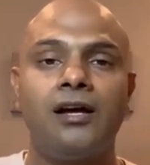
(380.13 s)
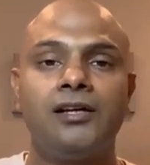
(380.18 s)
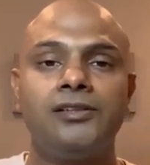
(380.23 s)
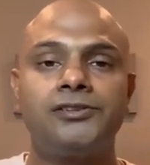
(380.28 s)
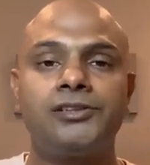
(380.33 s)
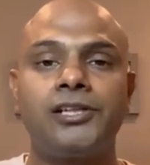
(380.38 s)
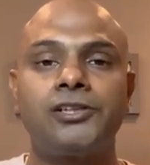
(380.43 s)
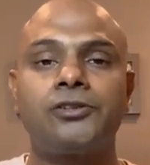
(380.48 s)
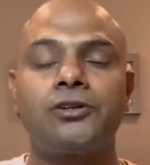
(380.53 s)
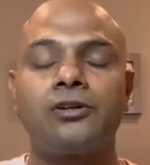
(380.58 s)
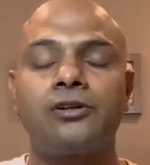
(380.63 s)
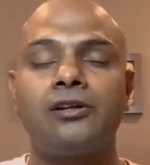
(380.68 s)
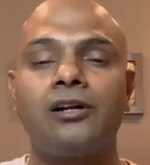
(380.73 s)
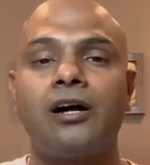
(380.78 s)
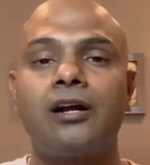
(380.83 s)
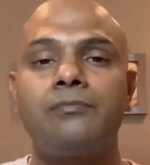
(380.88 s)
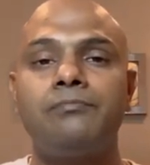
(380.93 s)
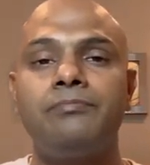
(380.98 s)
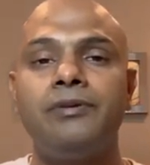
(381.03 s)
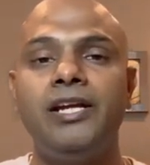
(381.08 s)
She should
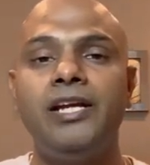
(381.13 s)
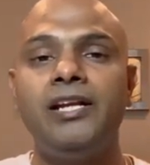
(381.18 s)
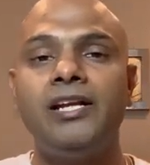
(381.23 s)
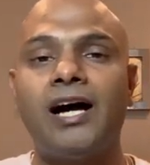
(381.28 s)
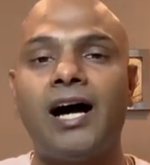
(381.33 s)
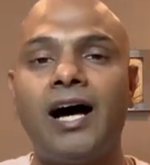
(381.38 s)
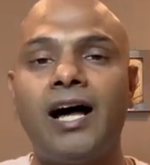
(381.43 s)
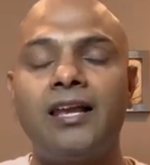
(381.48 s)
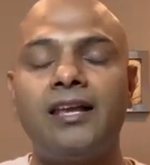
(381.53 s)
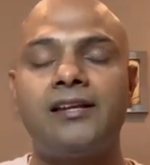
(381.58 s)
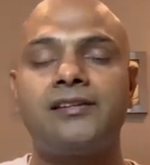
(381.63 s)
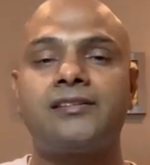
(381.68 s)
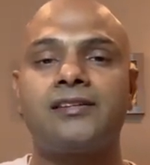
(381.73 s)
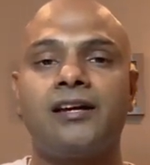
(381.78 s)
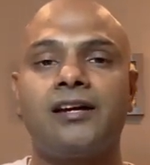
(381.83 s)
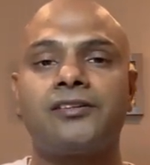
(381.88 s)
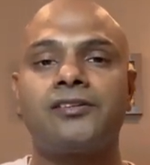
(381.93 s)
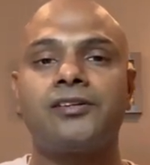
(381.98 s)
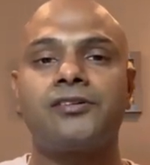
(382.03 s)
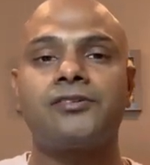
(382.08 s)
not be in
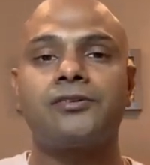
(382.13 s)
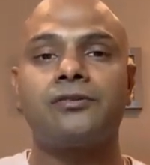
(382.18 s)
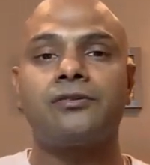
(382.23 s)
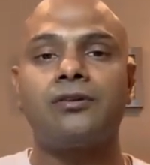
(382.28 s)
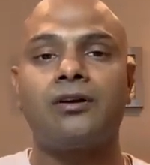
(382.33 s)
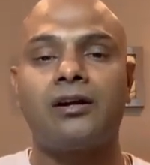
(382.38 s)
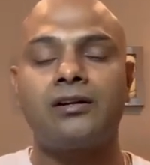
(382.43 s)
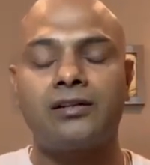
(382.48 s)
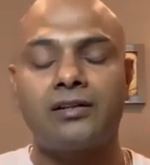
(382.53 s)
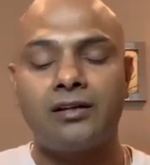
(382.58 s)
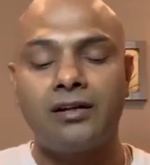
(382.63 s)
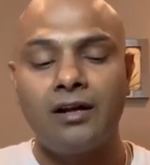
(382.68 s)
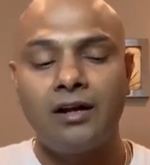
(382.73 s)
alasya. She should not